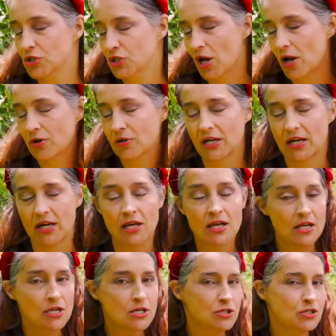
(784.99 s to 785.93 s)
chakra,
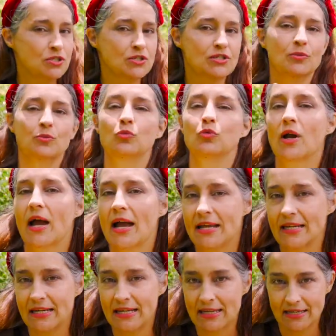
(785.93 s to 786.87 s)
do some
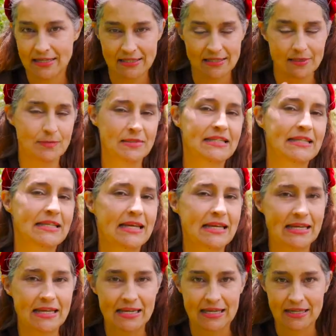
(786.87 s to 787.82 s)
writing, some
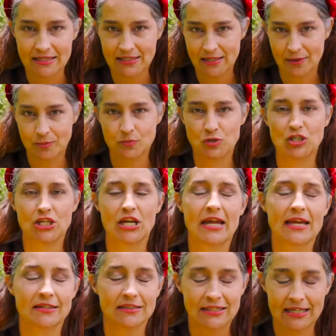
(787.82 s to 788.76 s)
singing, some
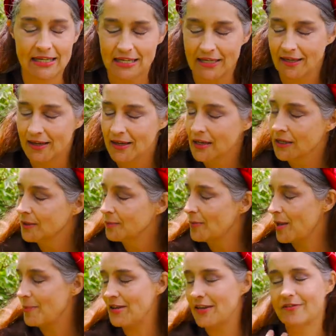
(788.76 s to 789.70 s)
chanting,
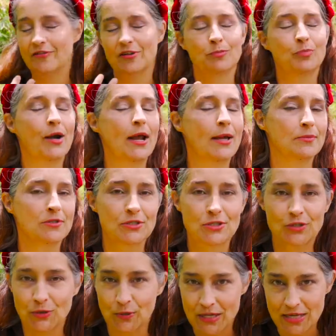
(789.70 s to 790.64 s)
maybe even primal
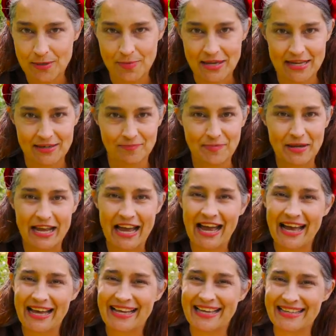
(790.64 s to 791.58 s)
screaming,
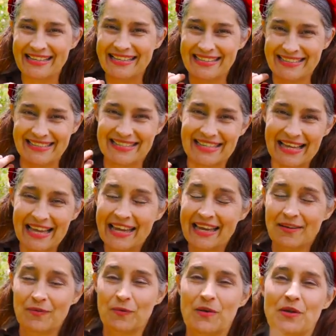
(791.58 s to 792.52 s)
because
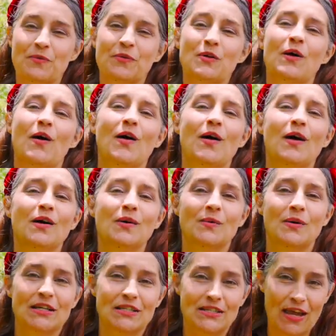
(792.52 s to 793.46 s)
we will all
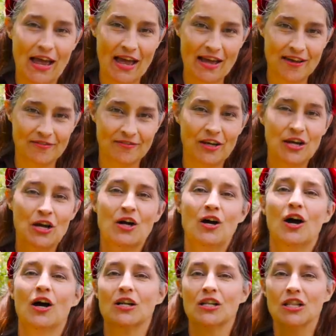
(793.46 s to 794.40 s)
want to have
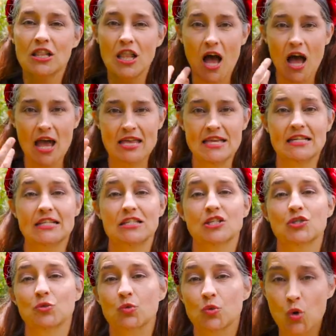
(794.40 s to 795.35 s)
our
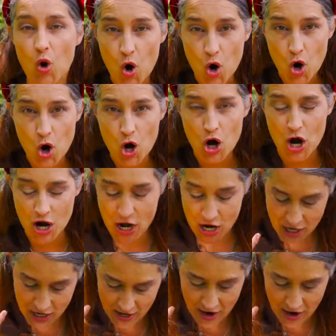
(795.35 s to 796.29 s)
lion's roar
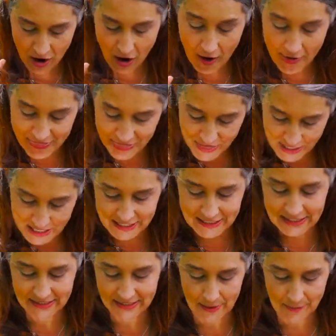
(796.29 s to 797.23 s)
on
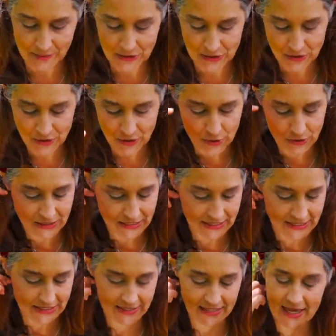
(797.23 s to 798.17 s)
this summer
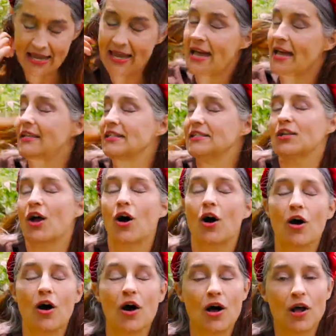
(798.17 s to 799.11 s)
solstice. And it's
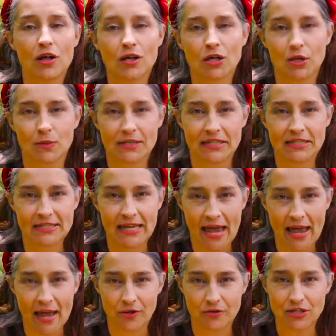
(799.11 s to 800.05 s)
all going
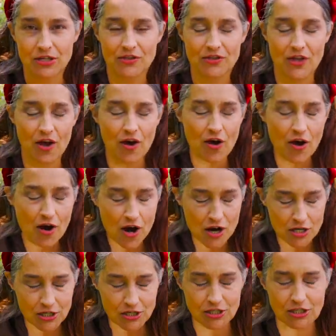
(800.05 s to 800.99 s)
down near the
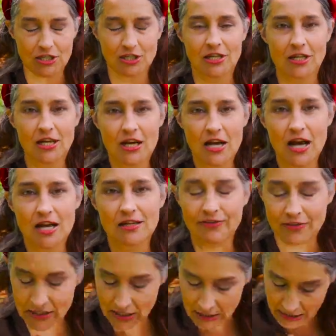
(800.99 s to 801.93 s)
heart
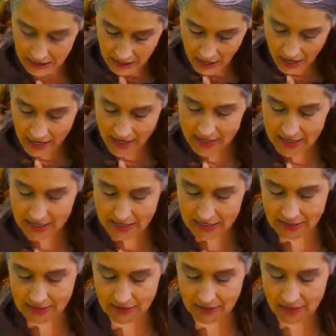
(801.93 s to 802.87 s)
of the
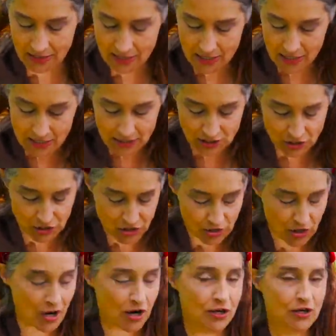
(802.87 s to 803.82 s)
lion
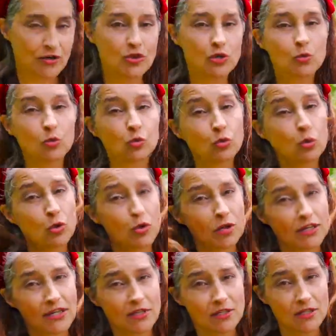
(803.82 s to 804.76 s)
star, the
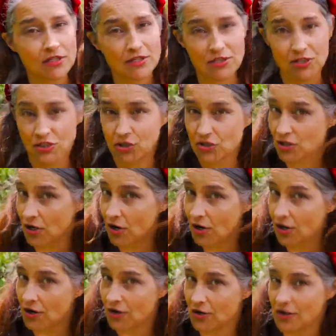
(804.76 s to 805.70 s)
royal
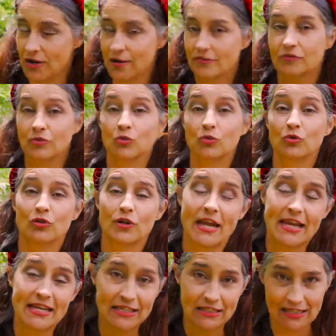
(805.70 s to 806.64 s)
star of
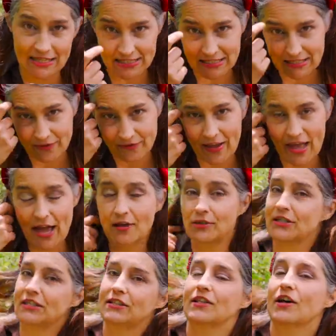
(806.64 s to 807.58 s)
Regulus,
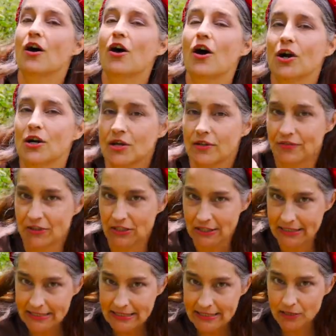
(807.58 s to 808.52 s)
found in the heart of the
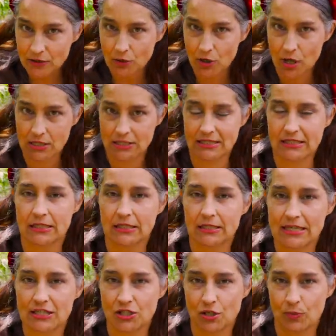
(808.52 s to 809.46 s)
Leo
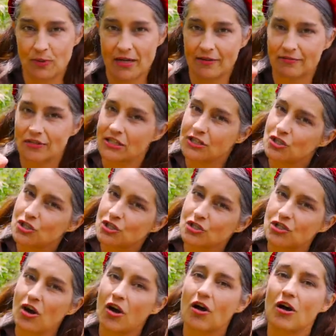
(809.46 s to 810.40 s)
constellation. We have the
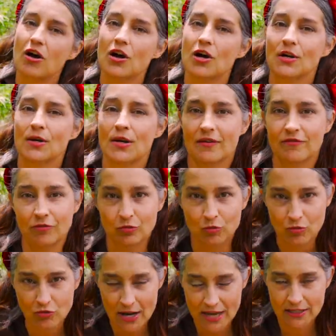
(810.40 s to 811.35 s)
star of
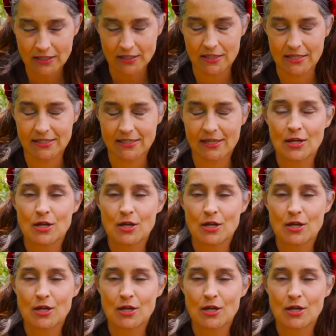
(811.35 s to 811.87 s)
Regulus,